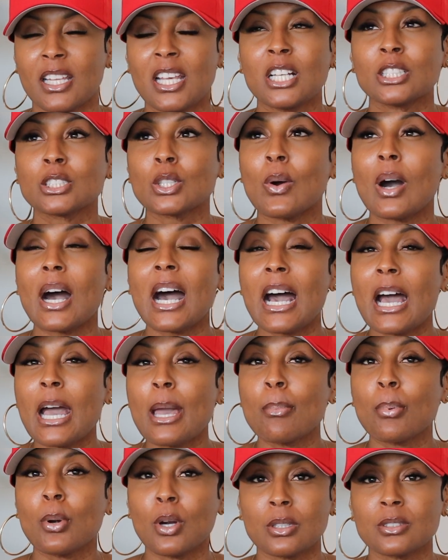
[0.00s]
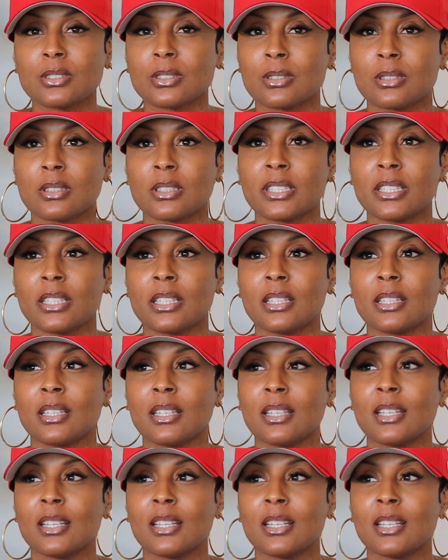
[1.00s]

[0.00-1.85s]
So I personally